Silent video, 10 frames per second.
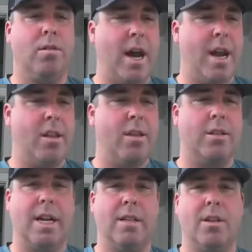A lot of
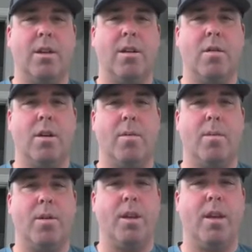these guys are going to go on
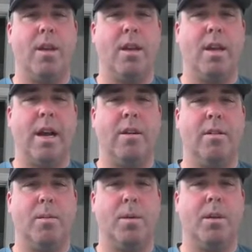and play in
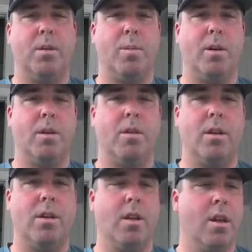college
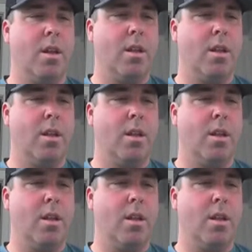baseball, and